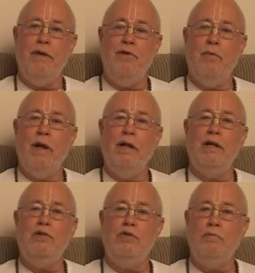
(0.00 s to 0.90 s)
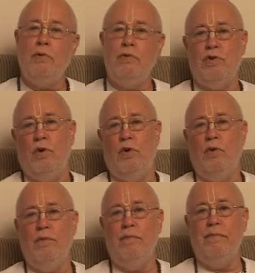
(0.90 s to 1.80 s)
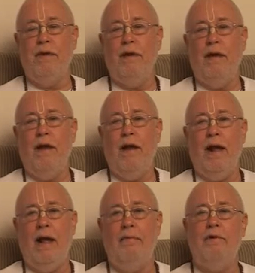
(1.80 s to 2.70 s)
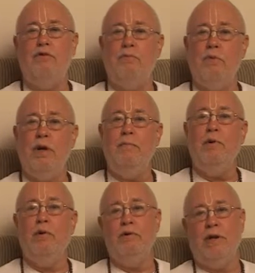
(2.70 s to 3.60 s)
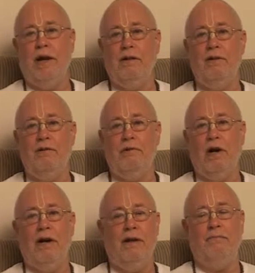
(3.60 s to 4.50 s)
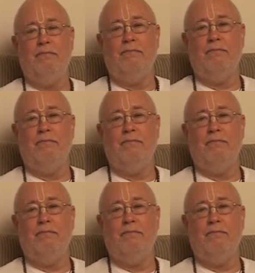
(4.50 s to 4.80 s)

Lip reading: indwelling Supersoul, and the Supreme Personality of Godhead.